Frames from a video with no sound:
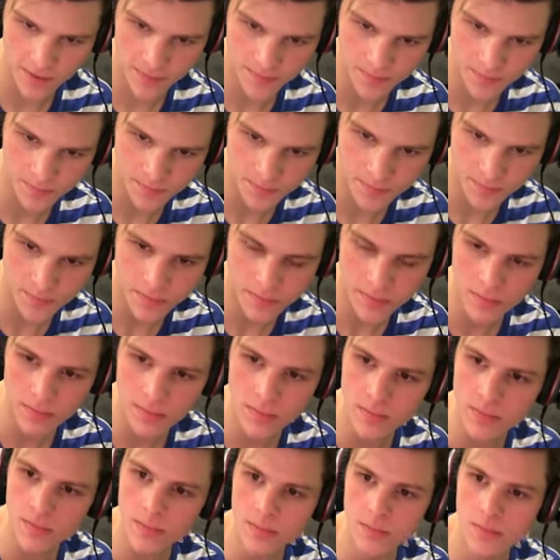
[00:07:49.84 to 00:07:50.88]

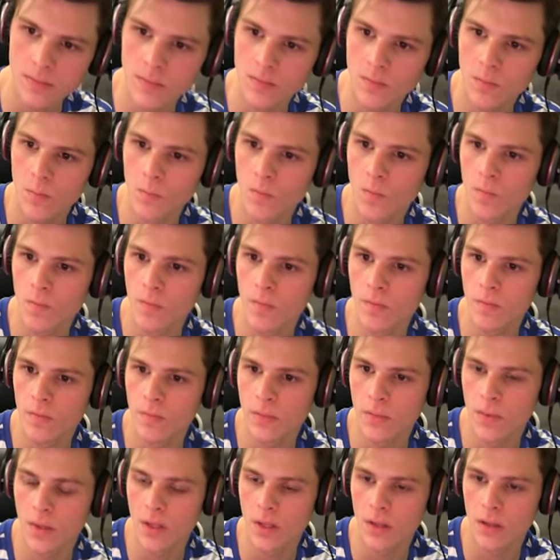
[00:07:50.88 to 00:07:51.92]

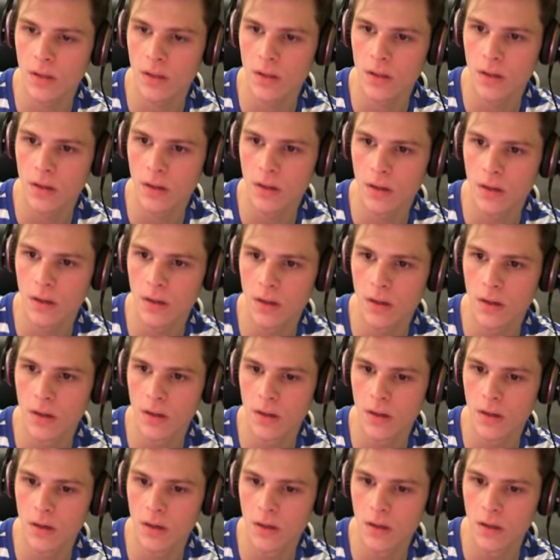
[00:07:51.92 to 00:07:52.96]

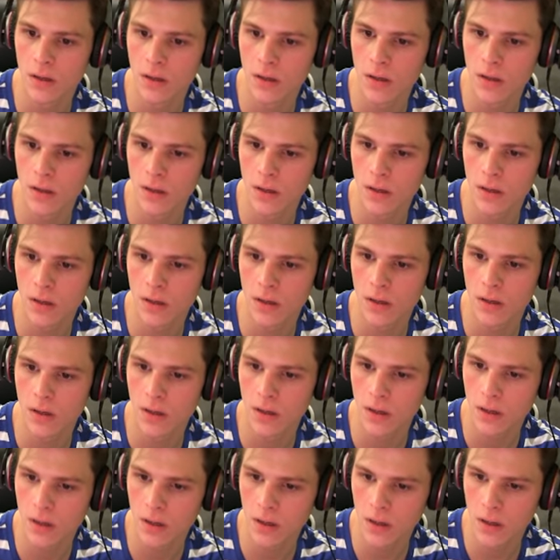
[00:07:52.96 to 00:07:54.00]

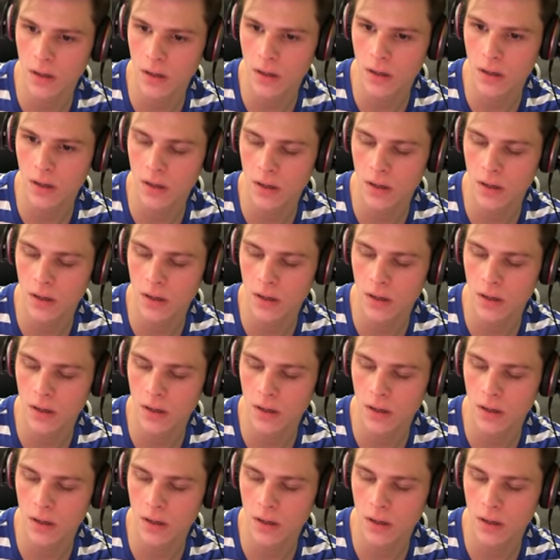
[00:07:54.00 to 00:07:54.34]
Nothing is said.